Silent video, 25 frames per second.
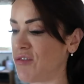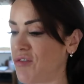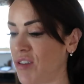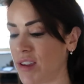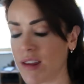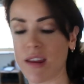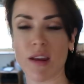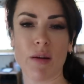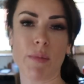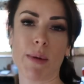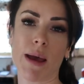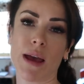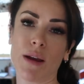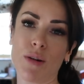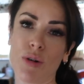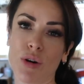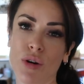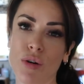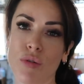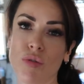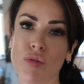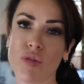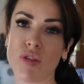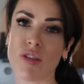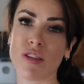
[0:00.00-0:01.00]
fitting your
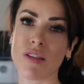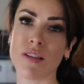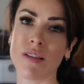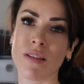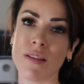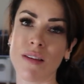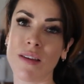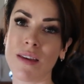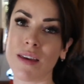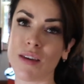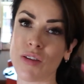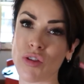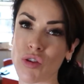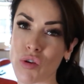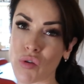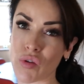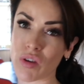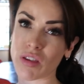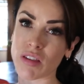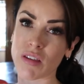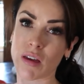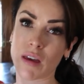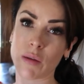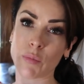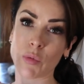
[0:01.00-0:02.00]
macros,
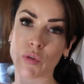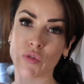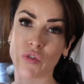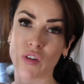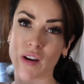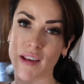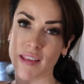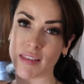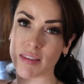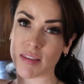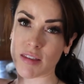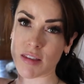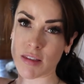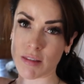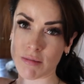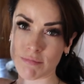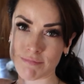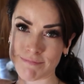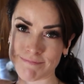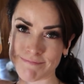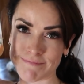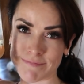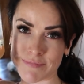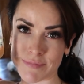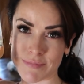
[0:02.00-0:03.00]
enjoying time with
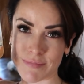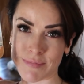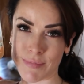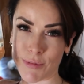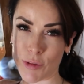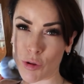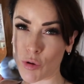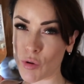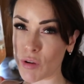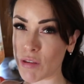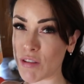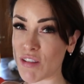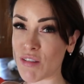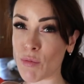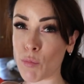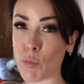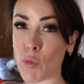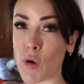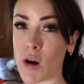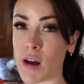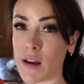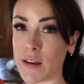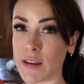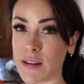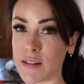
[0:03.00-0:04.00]
friends, enjoying
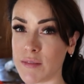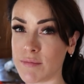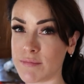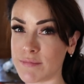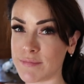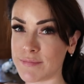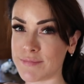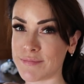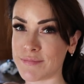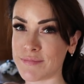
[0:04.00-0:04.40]
some wine